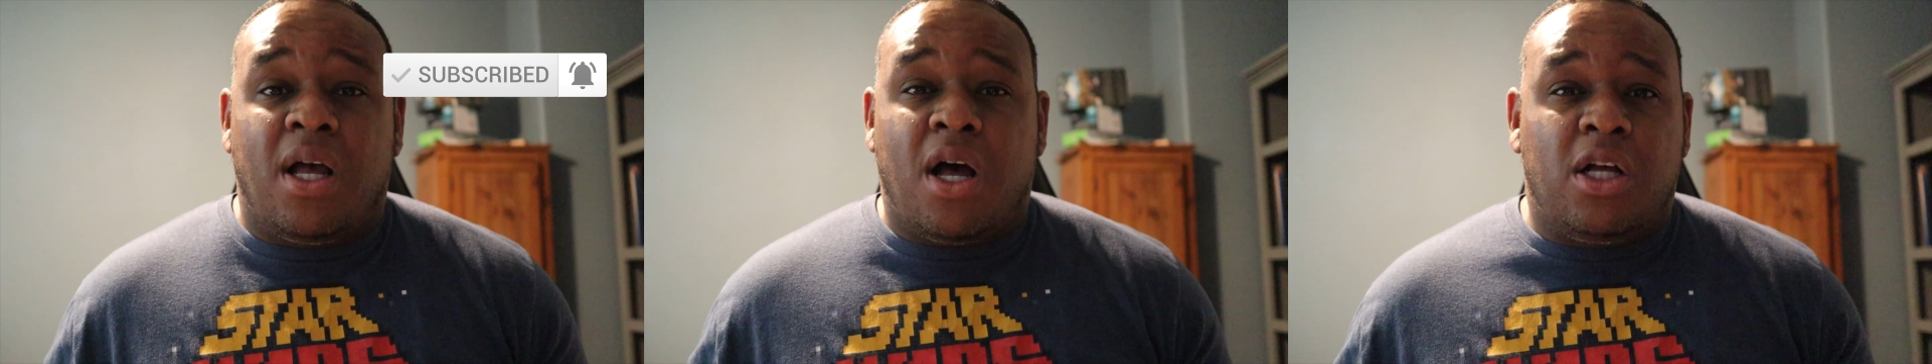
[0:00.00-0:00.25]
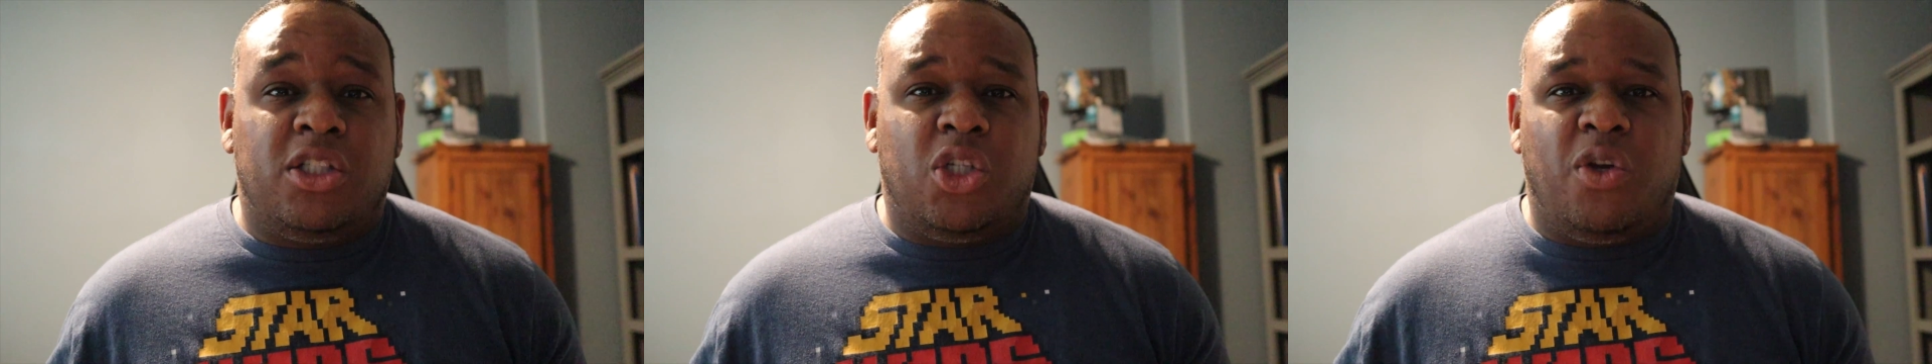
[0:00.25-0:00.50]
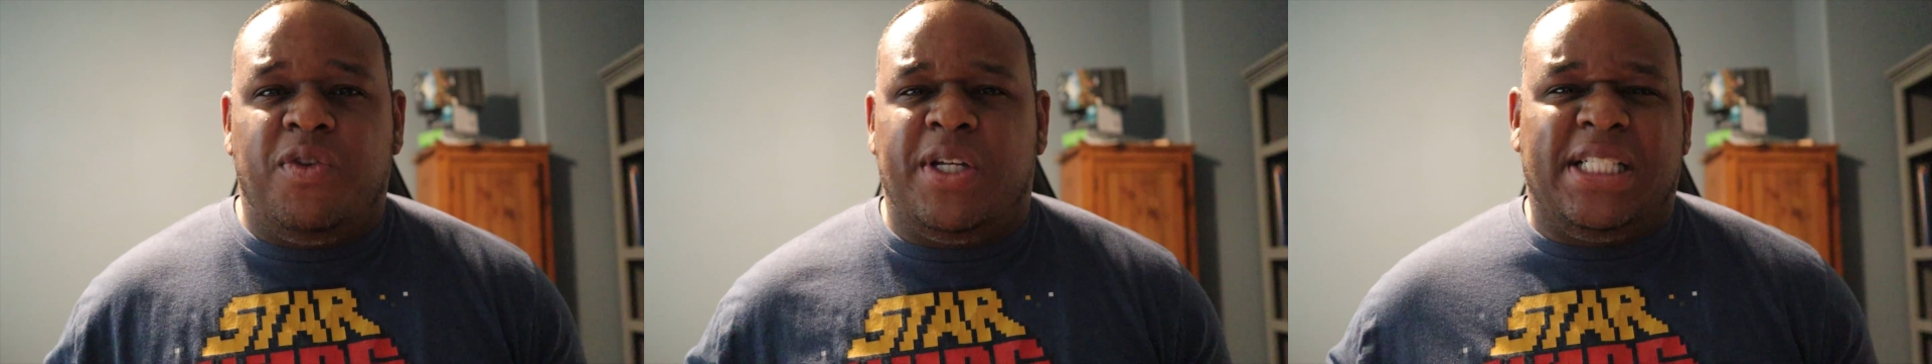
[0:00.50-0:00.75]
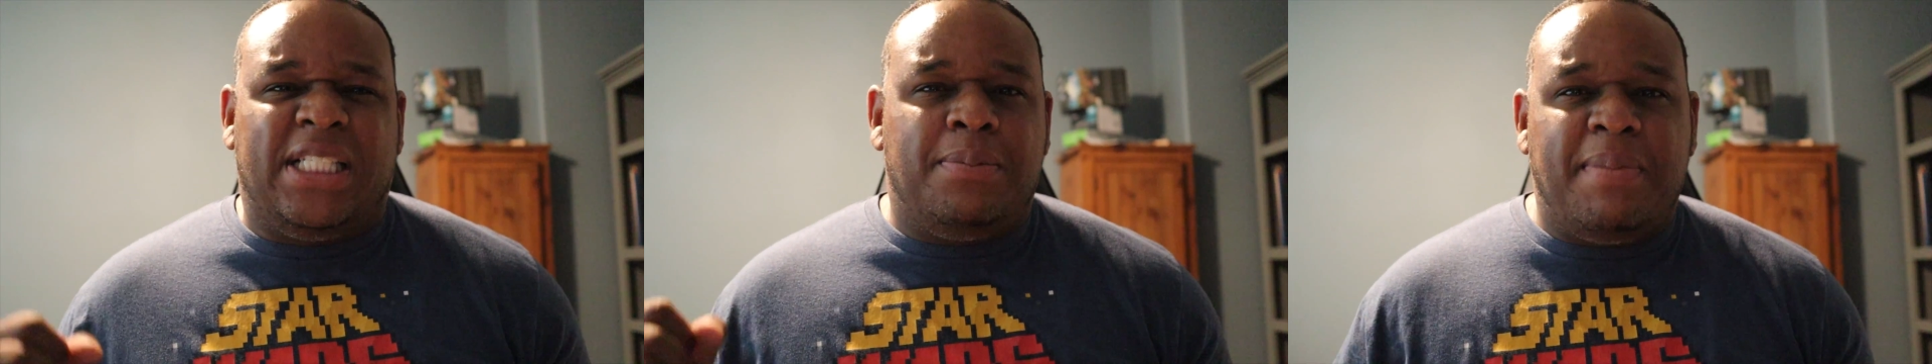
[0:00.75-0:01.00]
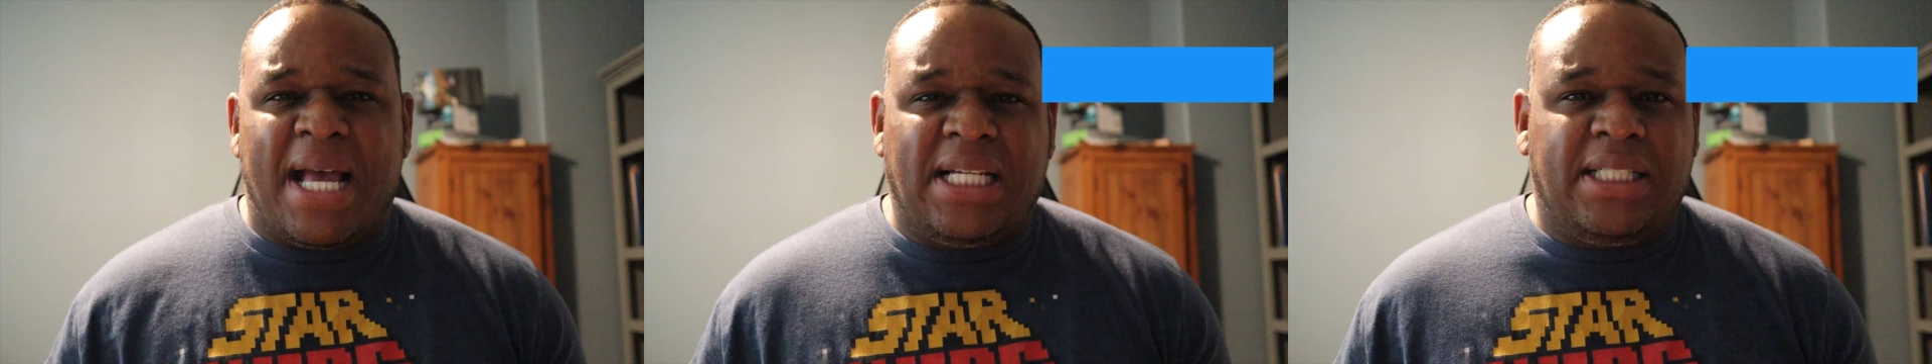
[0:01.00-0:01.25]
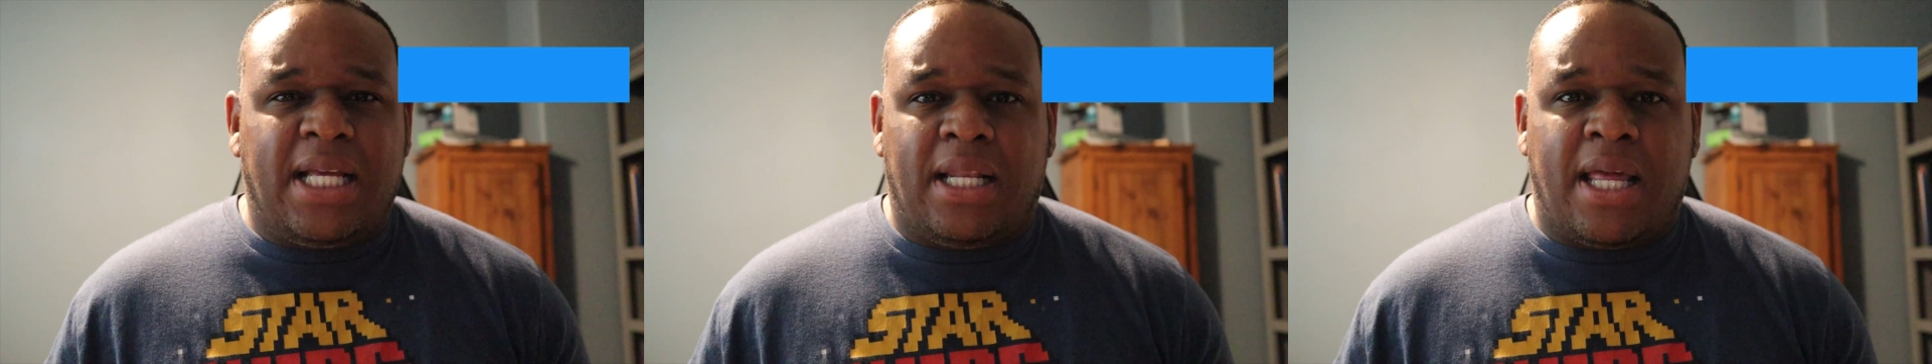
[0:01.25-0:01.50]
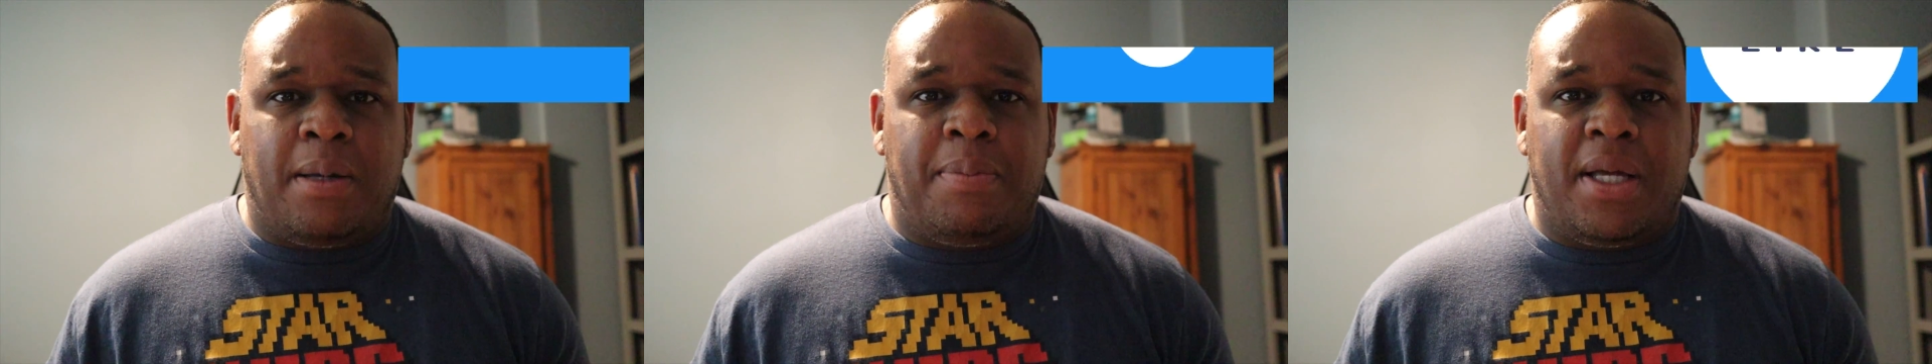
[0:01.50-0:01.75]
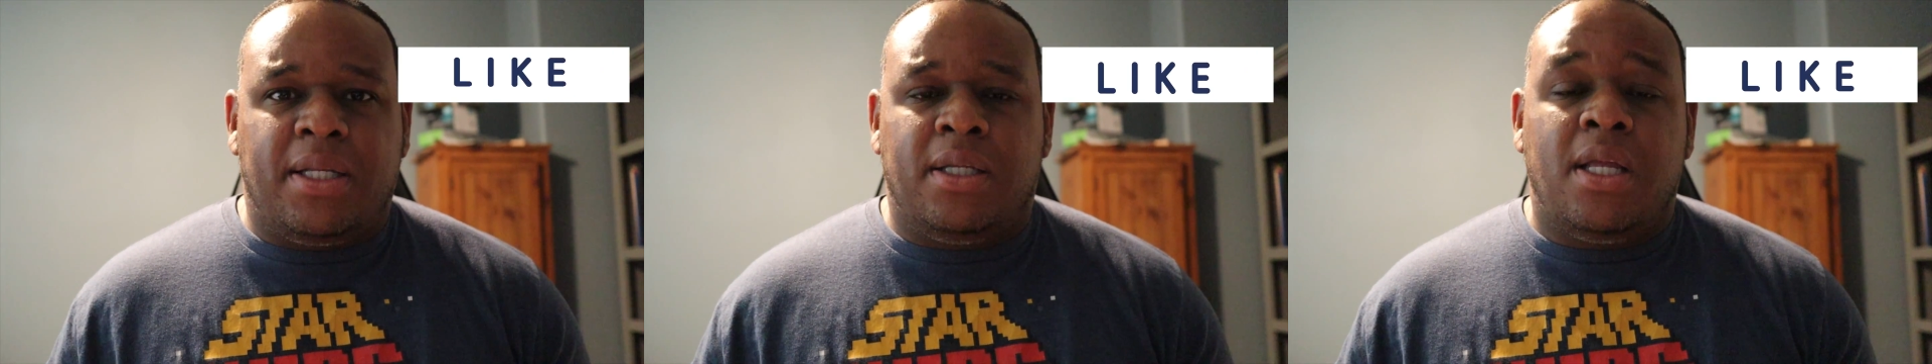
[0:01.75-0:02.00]
Also, if you could smash that like
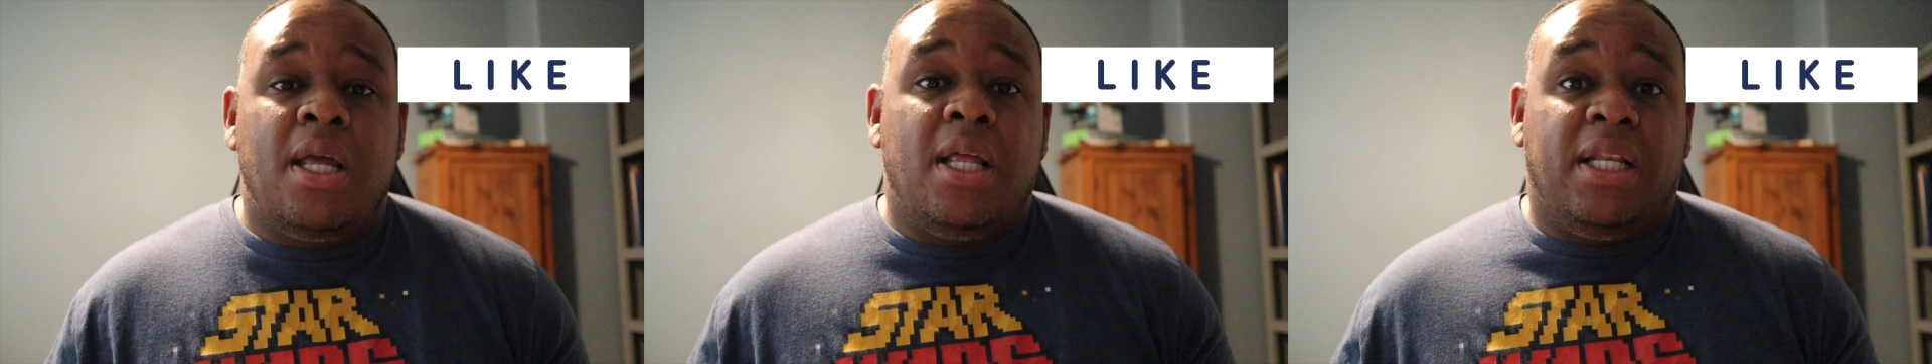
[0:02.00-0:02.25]
button,